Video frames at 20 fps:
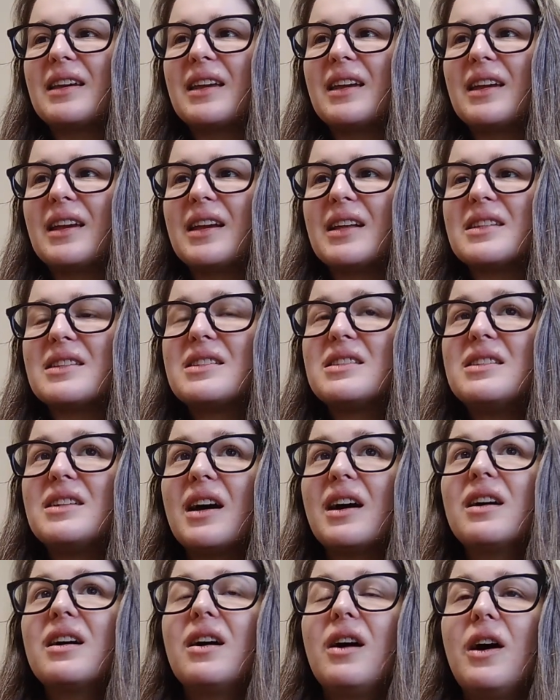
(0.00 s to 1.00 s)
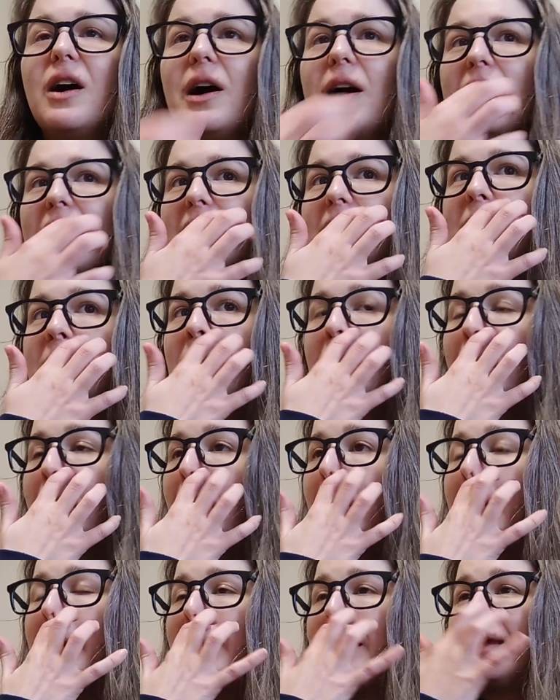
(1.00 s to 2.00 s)
can get stuck on
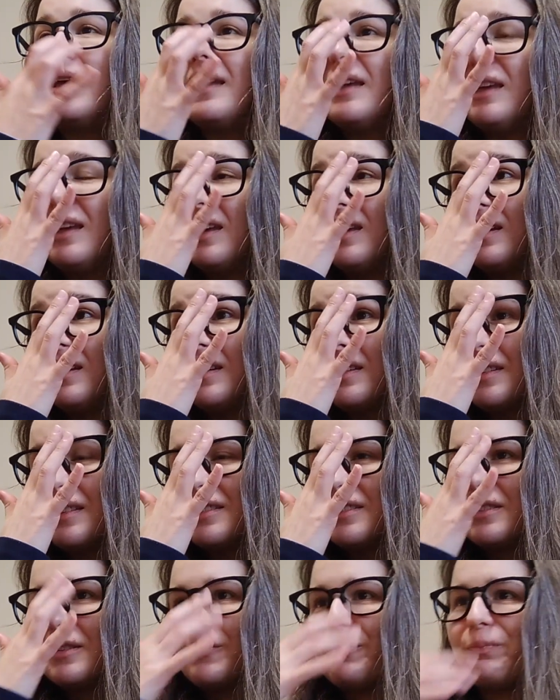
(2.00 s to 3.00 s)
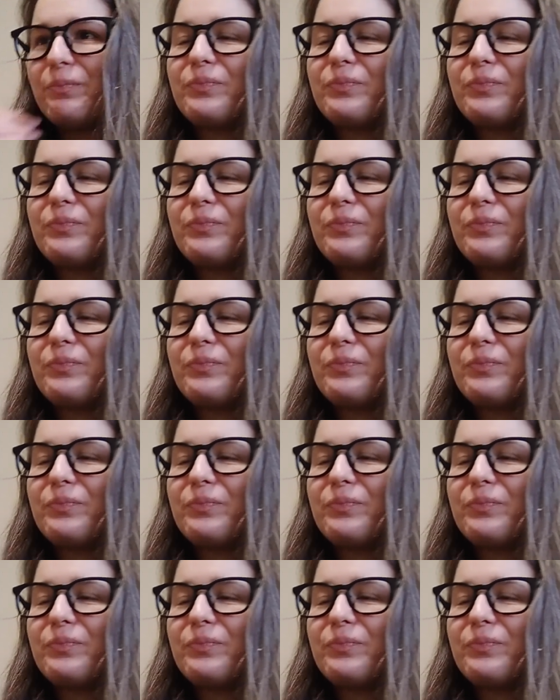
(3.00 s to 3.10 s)
is